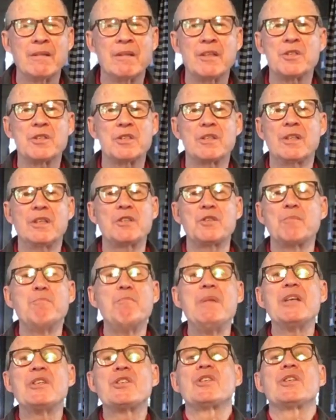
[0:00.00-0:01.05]
this
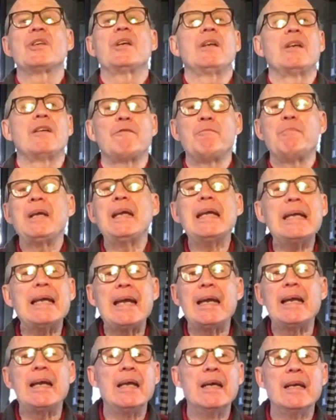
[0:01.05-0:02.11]
mission of
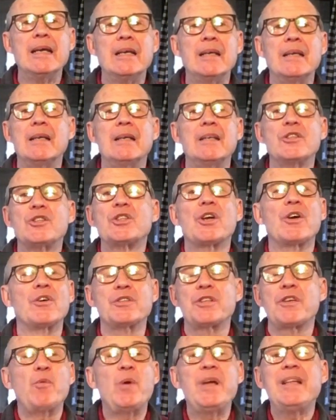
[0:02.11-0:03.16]
being
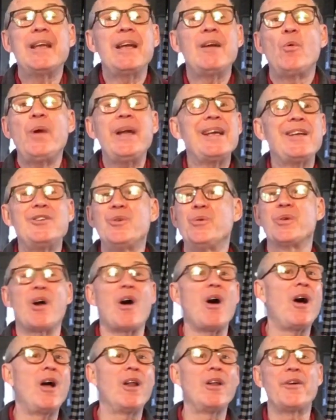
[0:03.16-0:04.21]
church, if we think we can do it
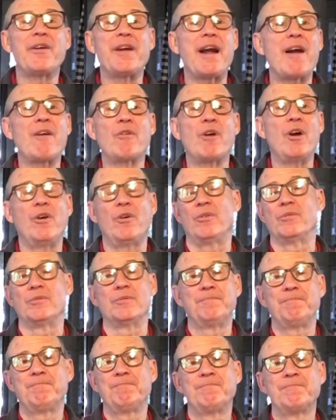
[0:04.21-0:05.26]
all on our
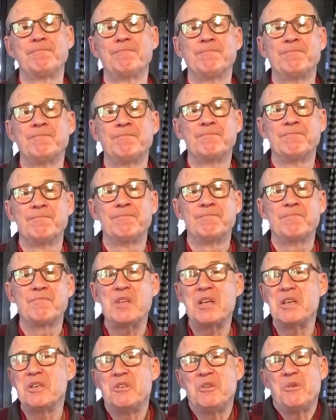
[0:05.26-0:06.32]
own,
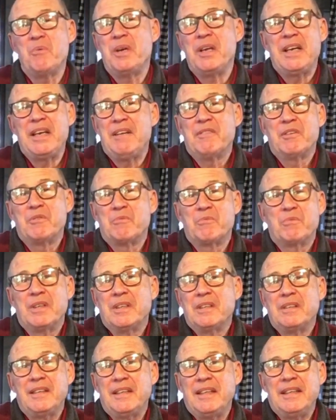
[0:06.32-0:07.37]
then do we even
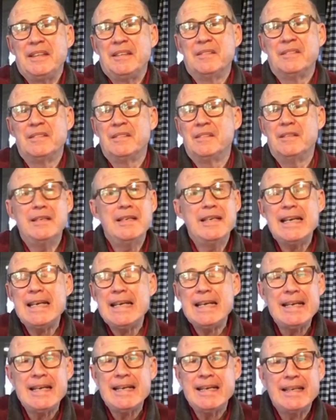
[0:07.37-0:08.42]
really
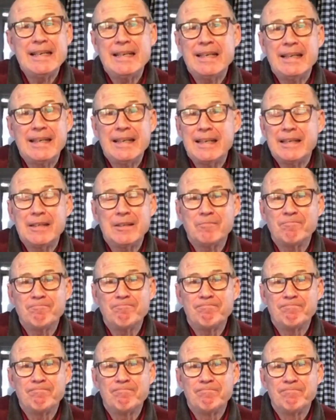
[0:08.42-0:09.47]
need
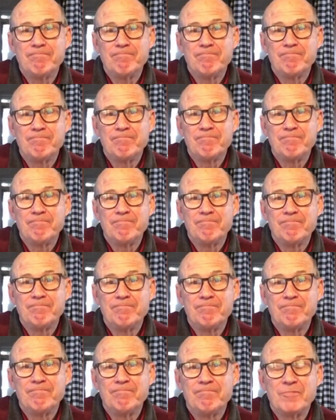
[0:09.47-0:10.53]
him?
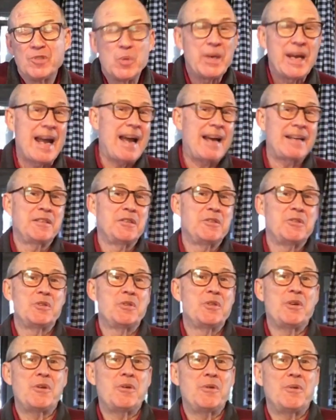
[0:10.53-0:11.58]
Do we act as
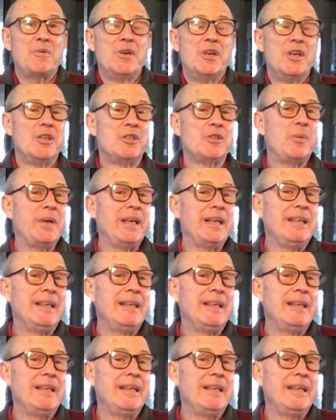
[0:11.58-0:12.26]
though, do we